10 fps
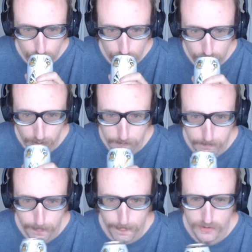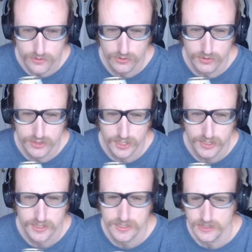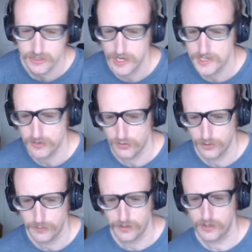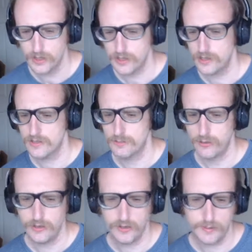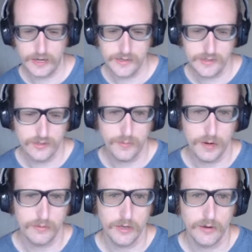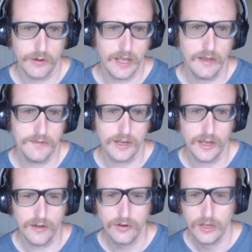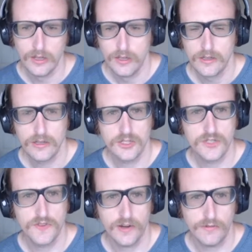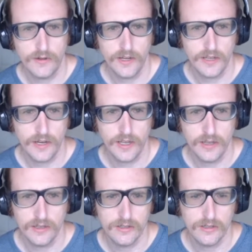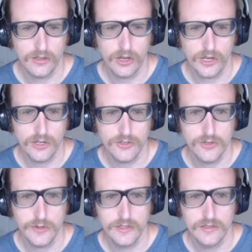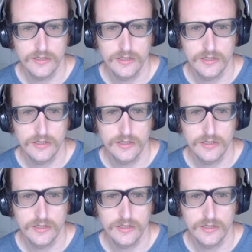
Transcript: Okay, so it looks like this has already been clicked at some point in the past, so I probably already have an account. Let's just verify that I can log into it.